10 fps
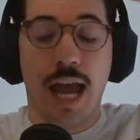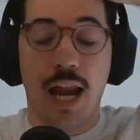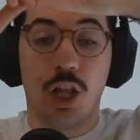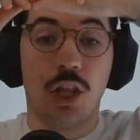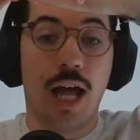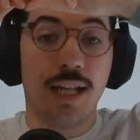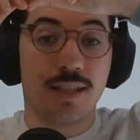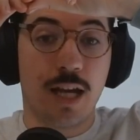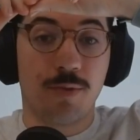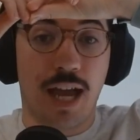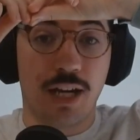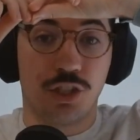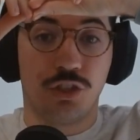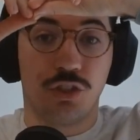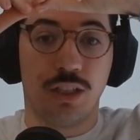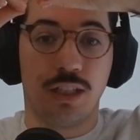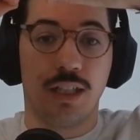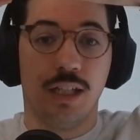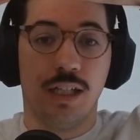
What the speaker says: And a lot of times I actually see